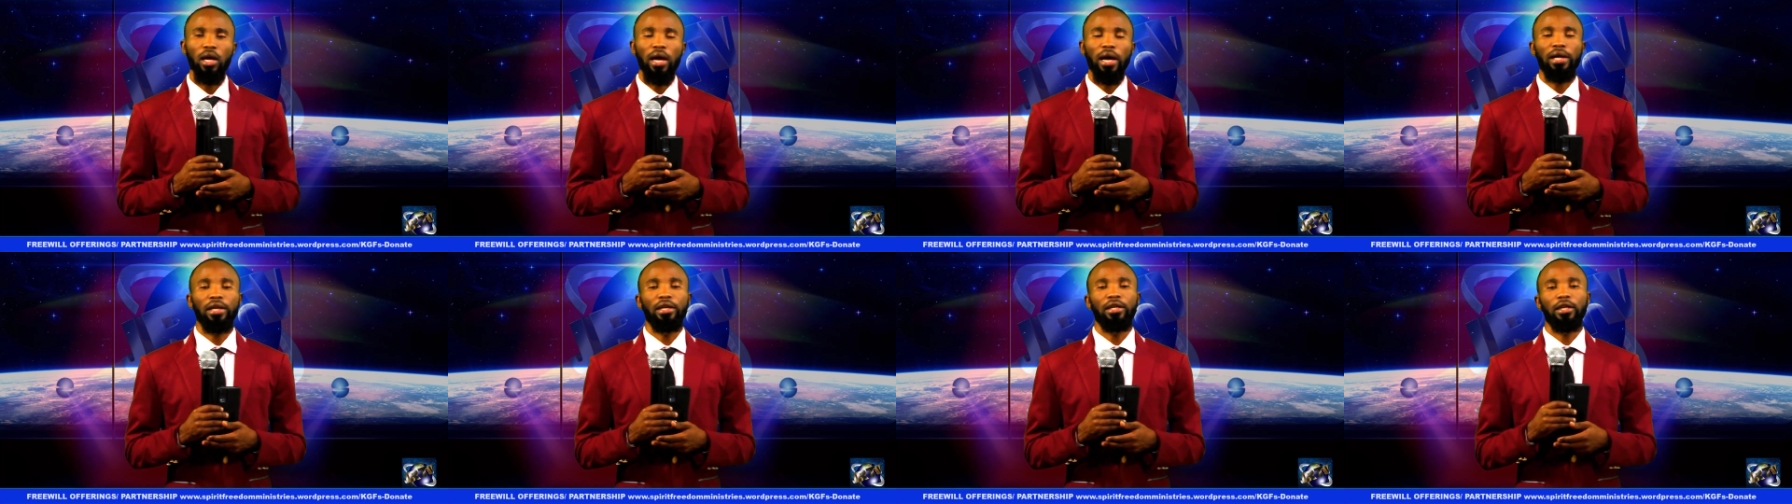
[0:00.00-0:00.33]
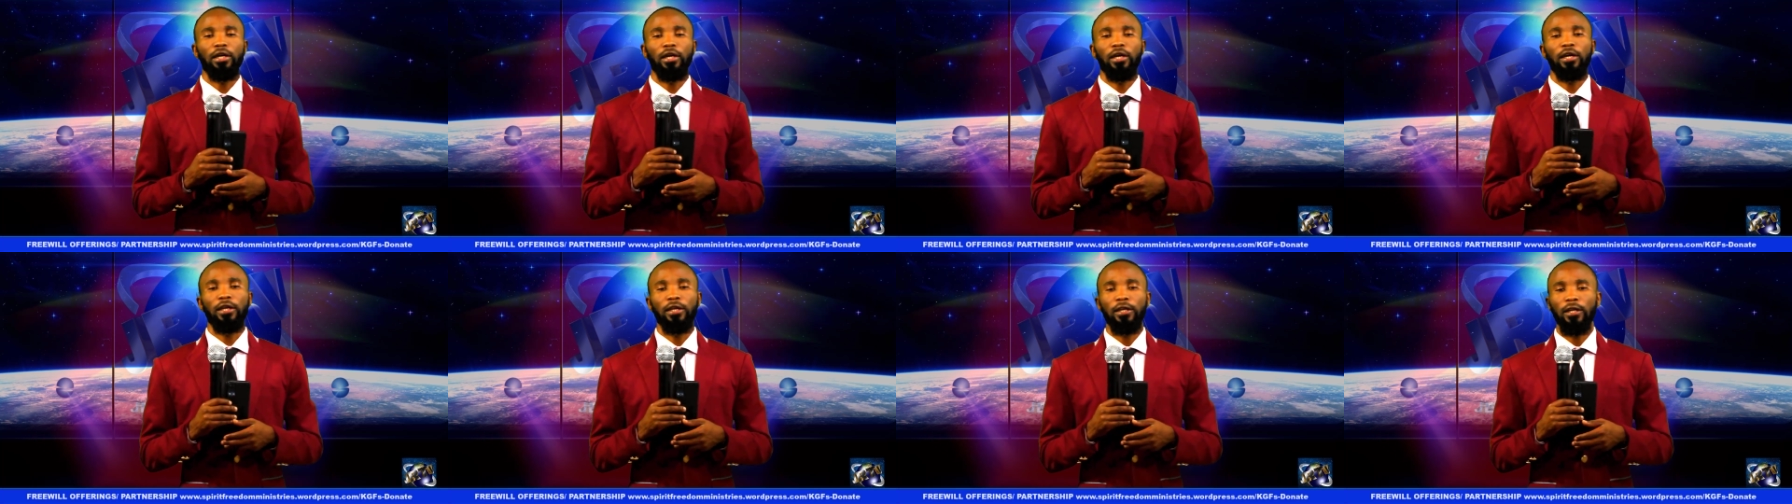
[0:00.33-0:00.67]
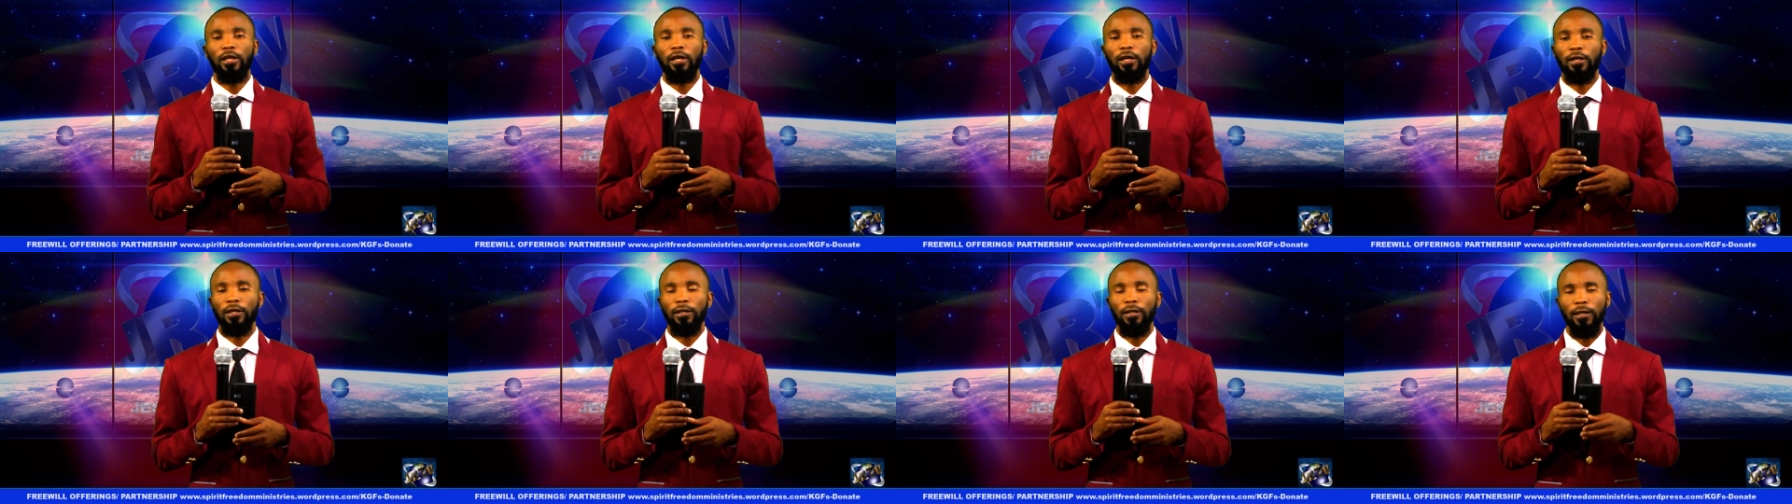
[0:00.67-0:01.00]
And
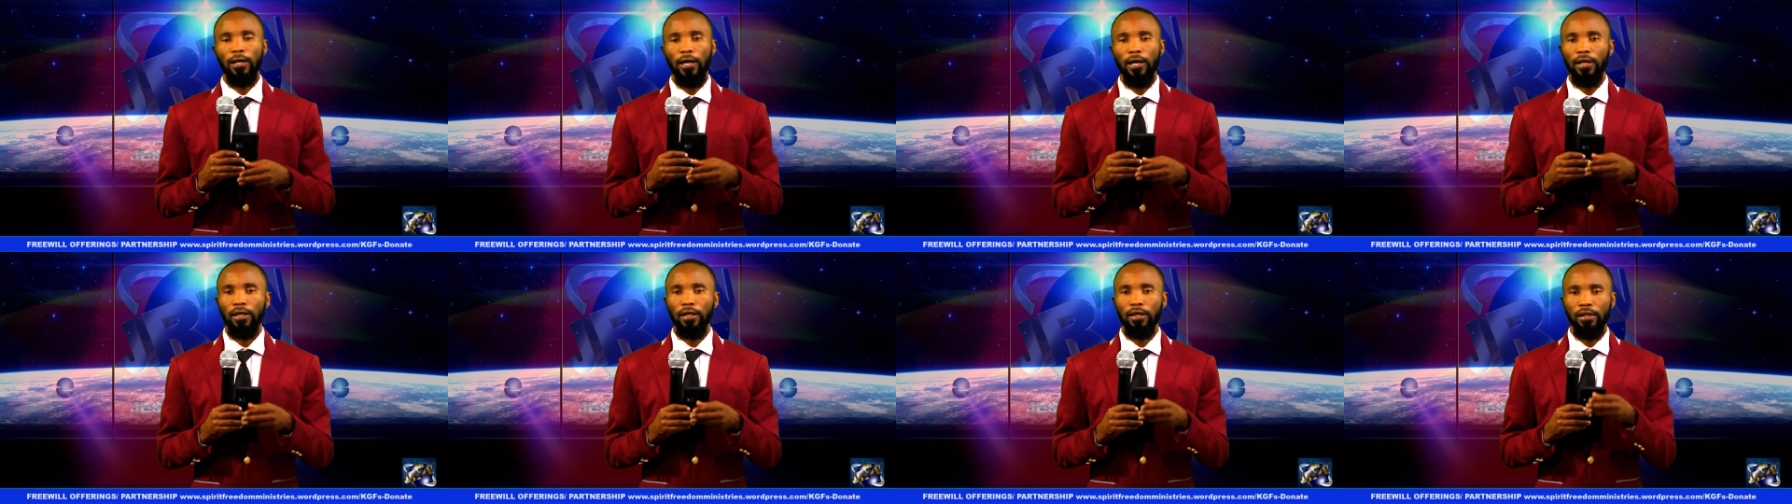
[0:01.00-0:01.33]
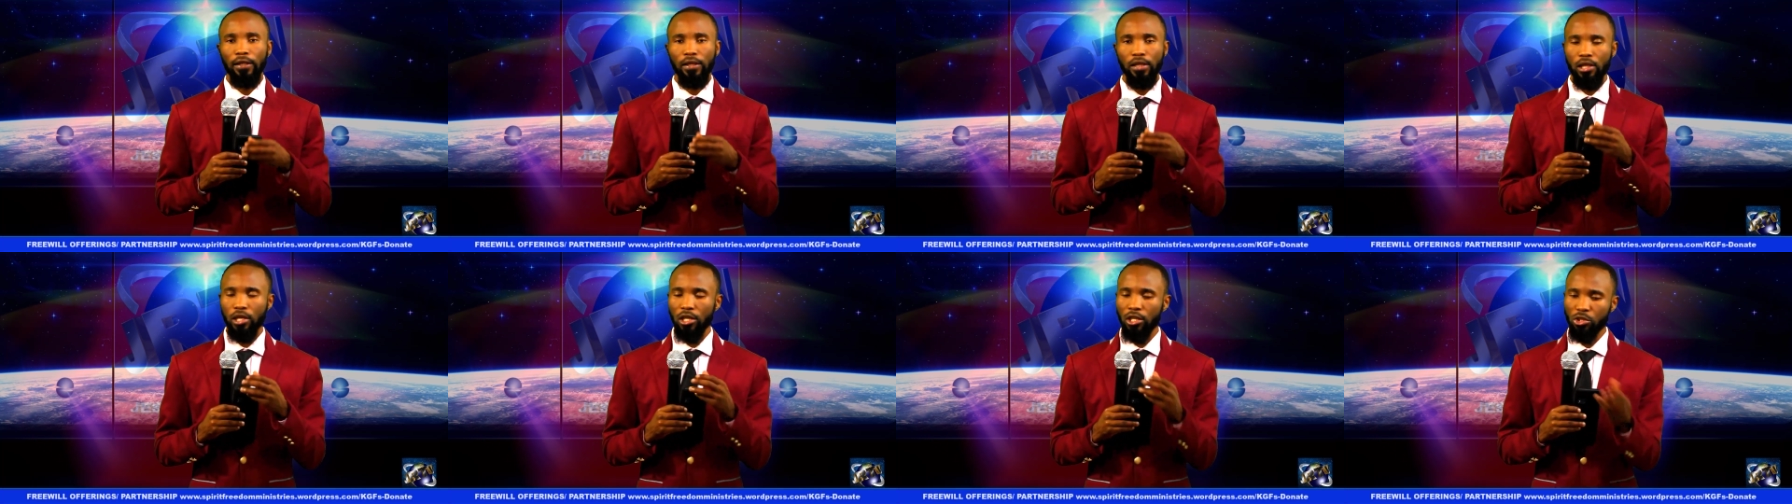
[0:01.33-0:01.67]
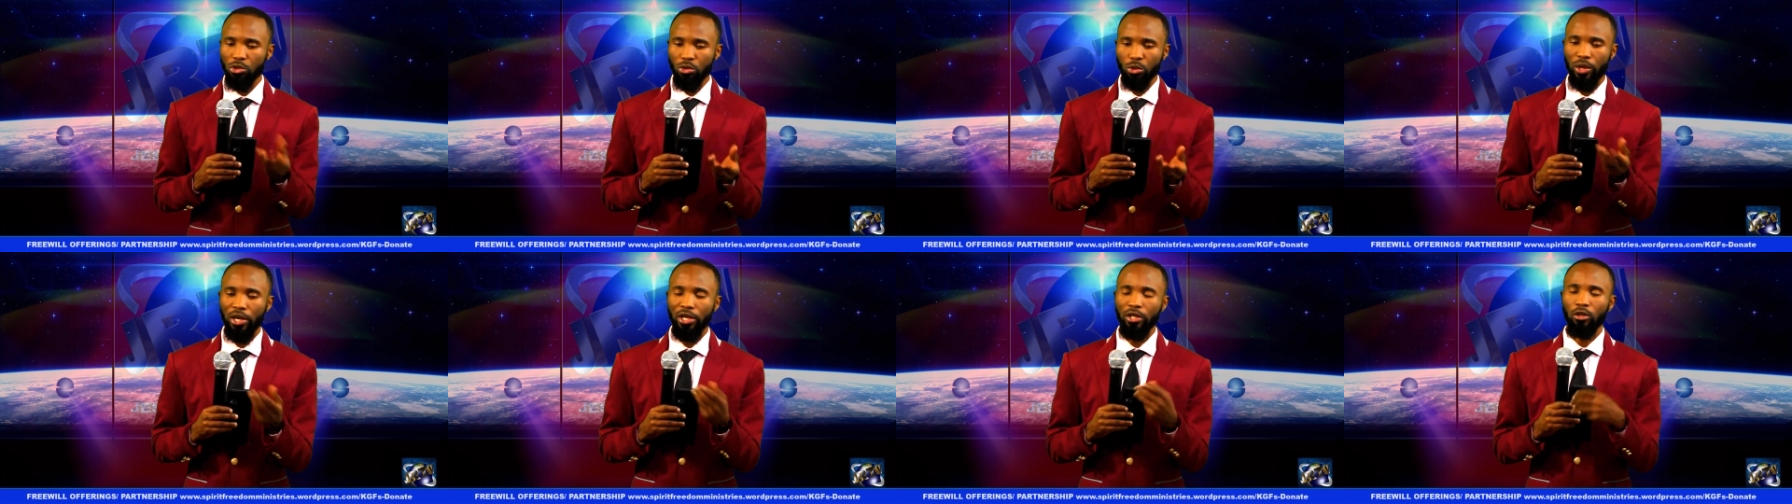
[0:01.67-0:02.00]

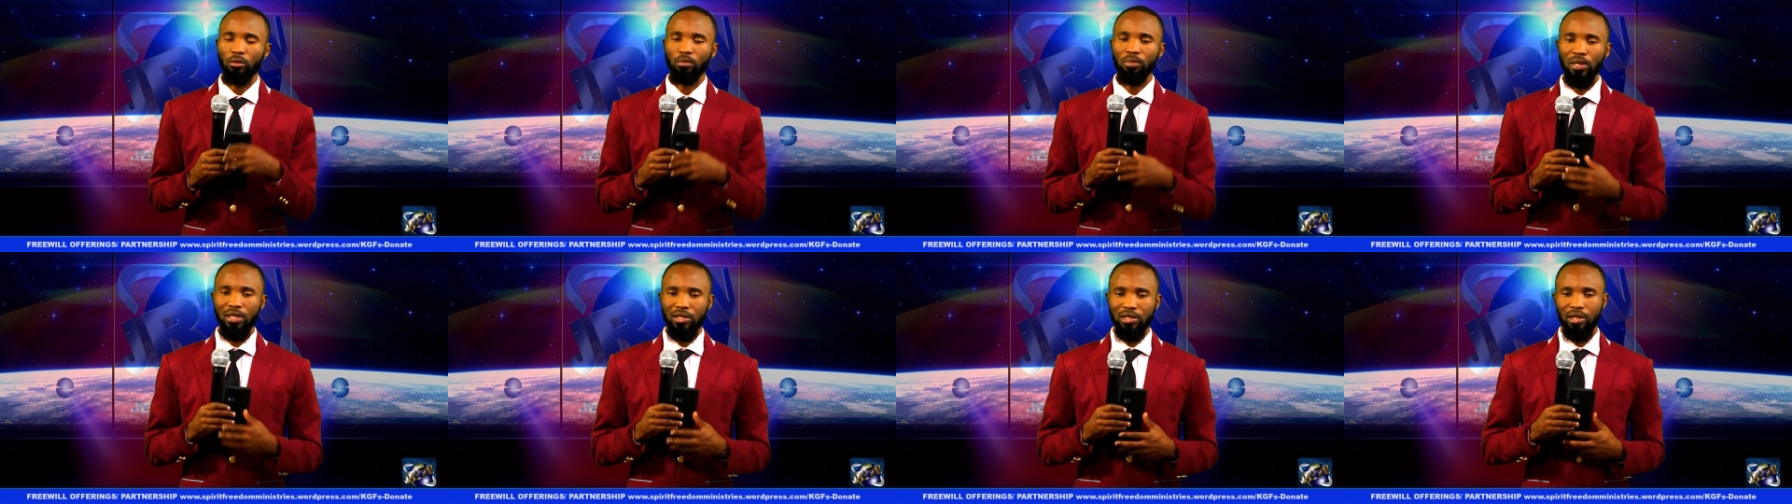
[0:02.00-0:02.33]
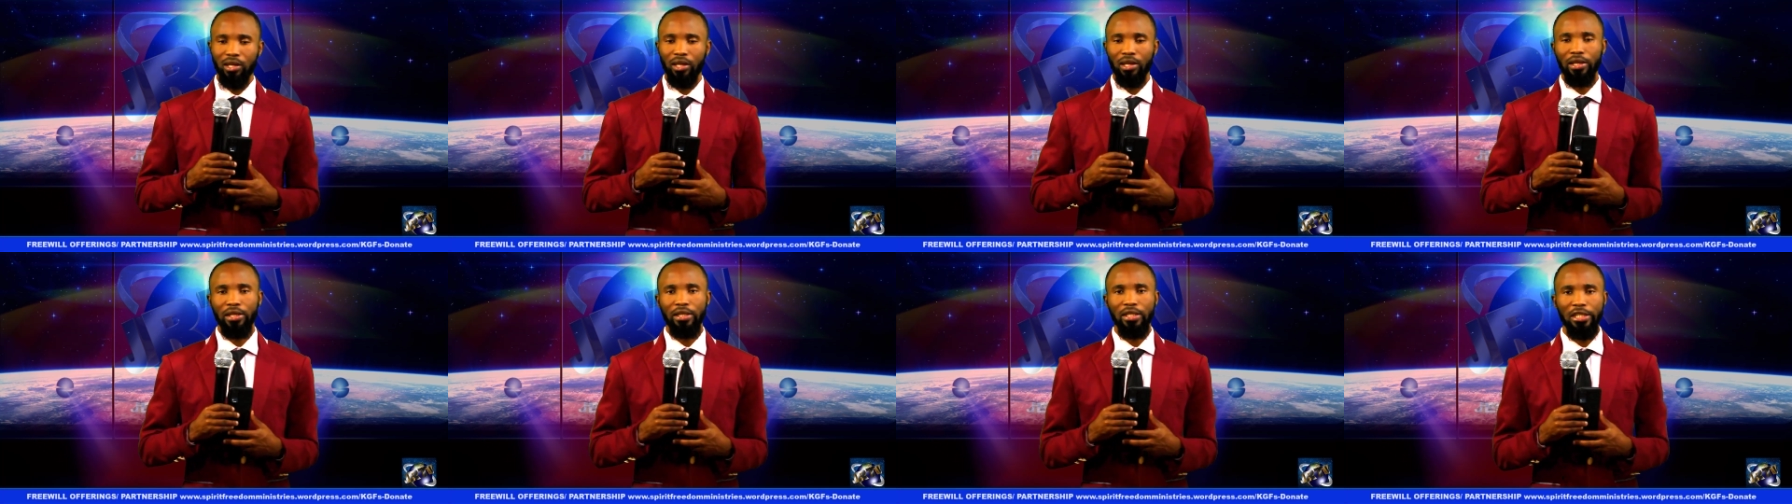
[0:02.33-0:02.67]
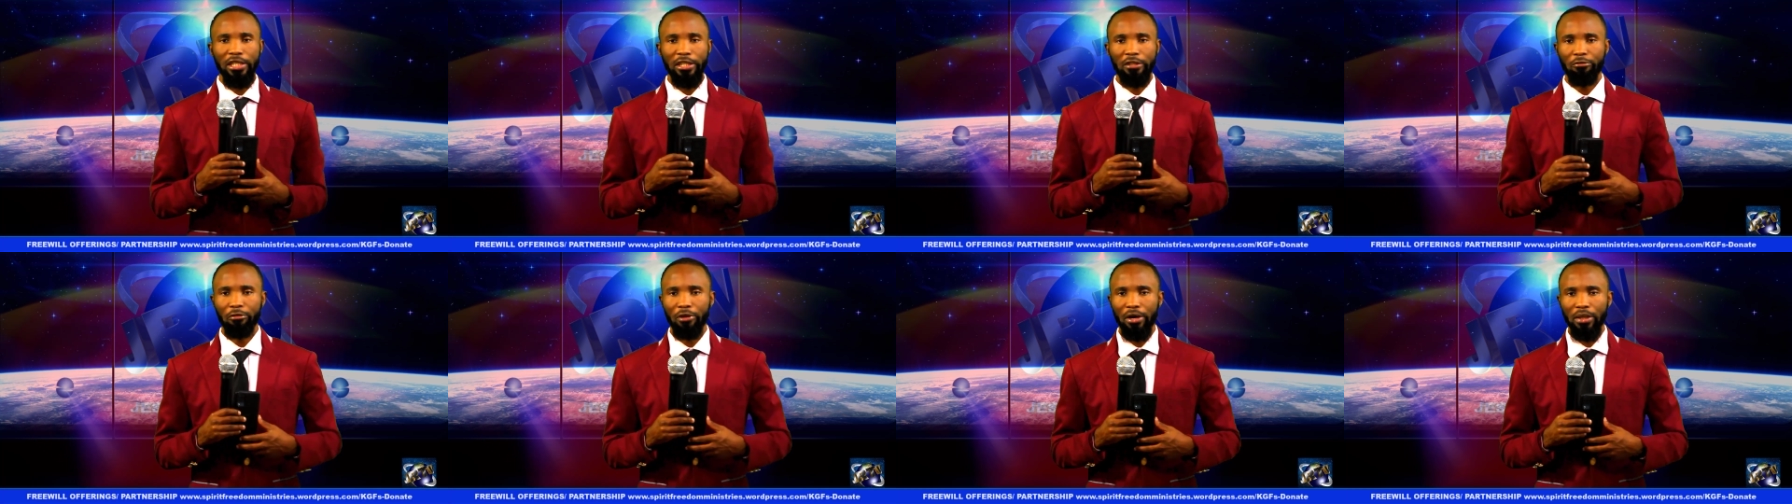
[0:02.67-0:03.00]
this radio
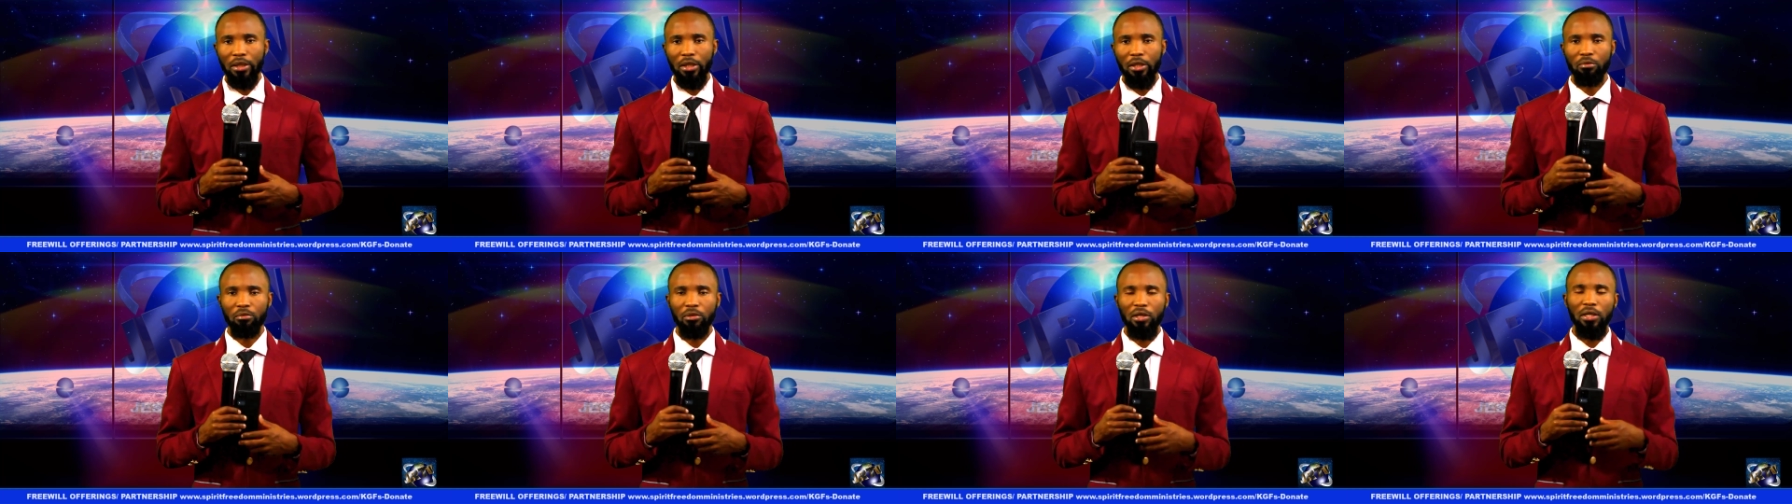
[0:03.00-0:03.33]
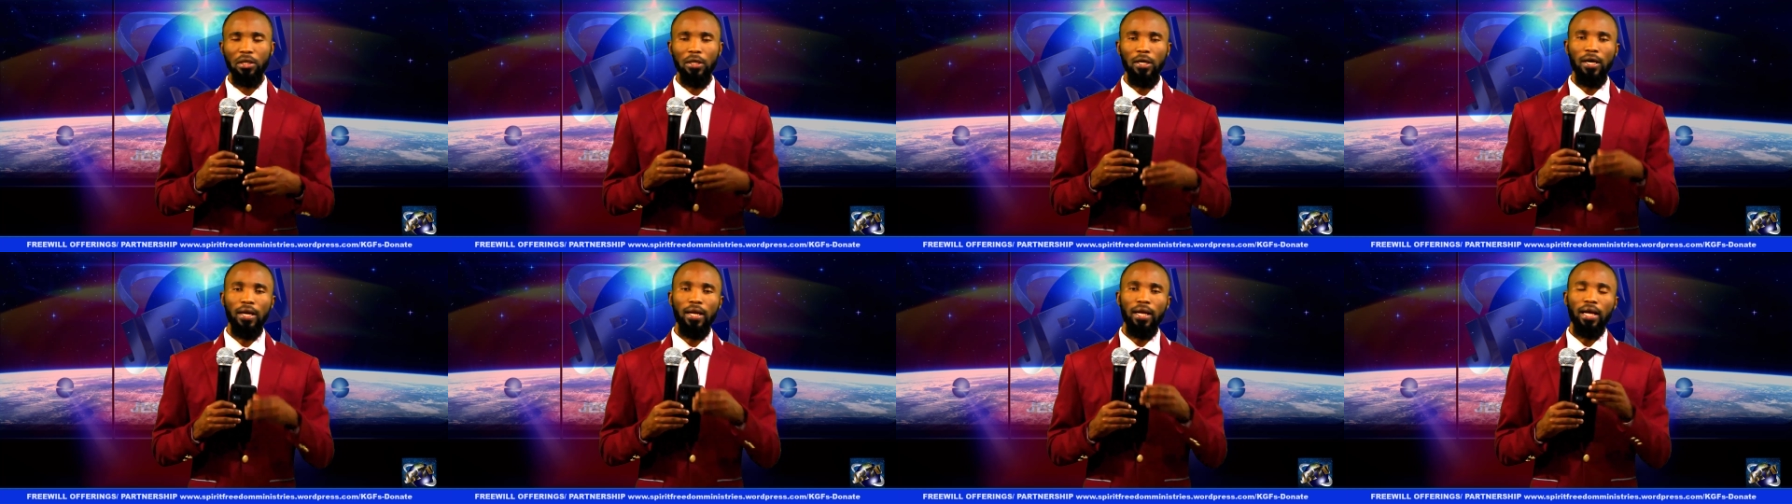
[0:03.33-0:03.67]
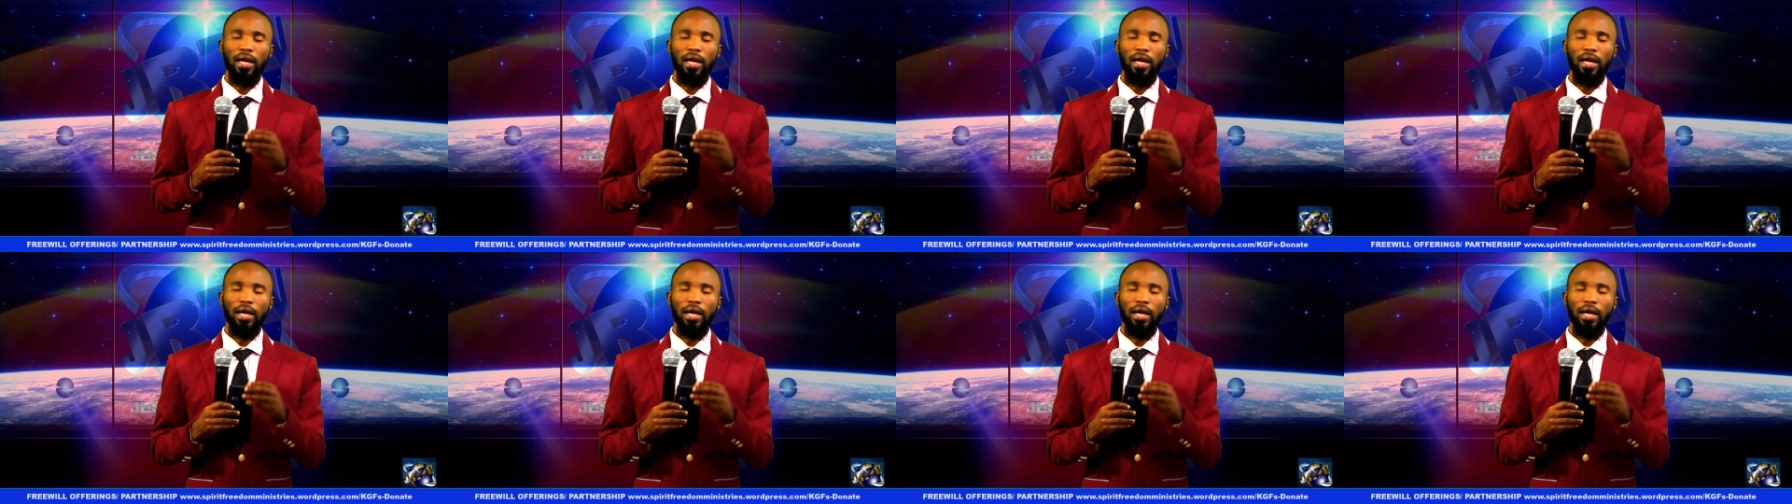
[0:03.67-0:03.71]
personality invited me,